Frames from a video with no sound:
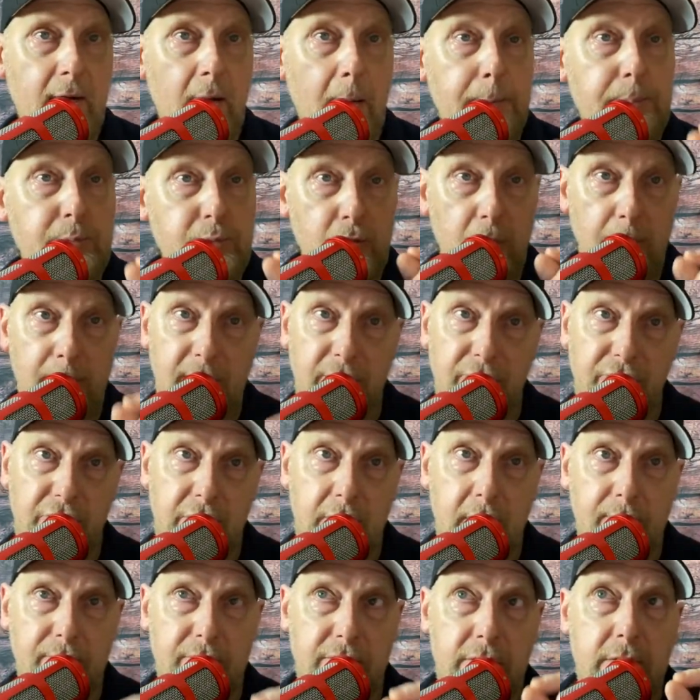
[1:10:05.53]
I promise you,
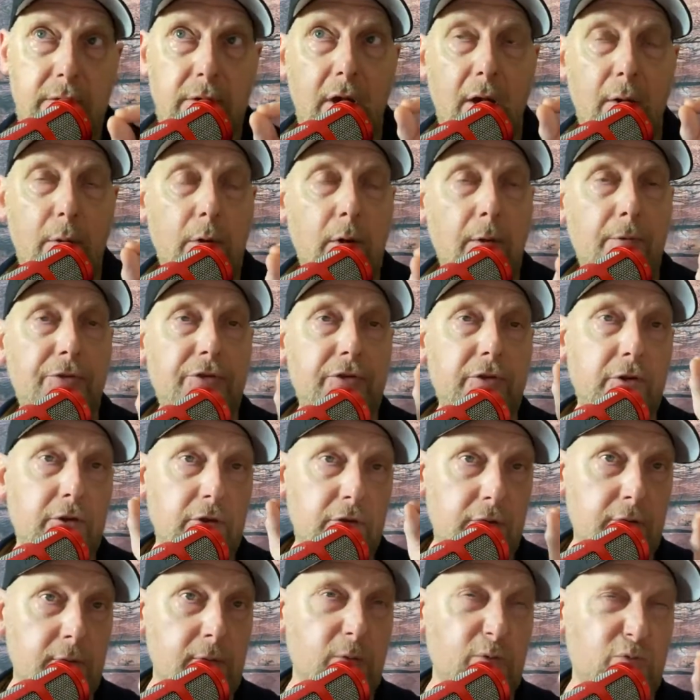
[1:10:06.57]
if you go on to
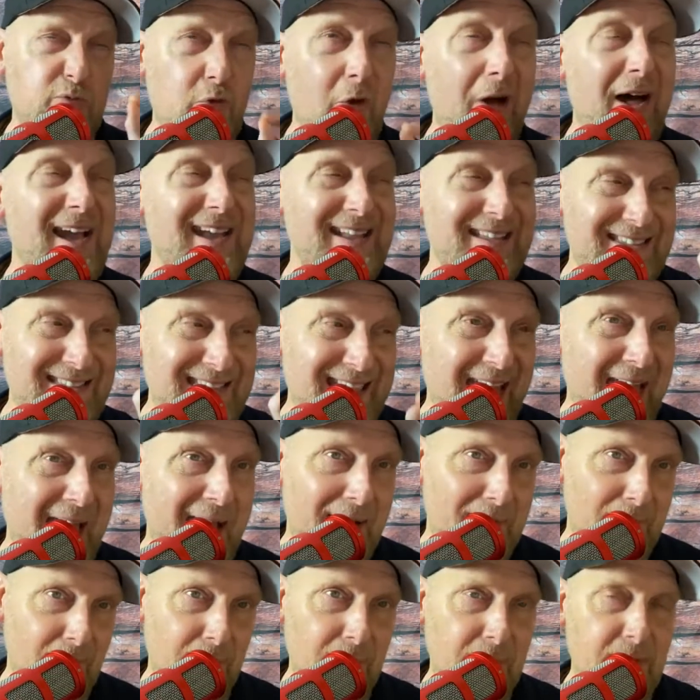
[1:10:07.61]
Google right
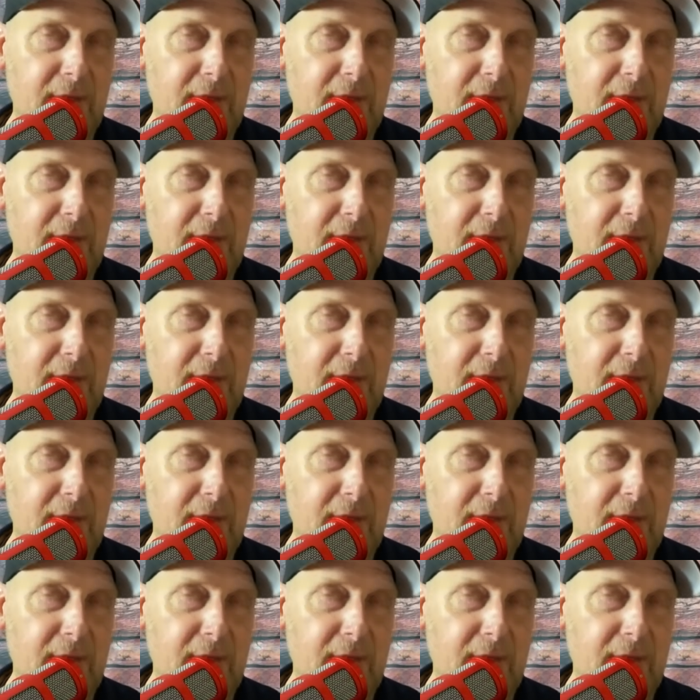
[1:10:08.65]
now,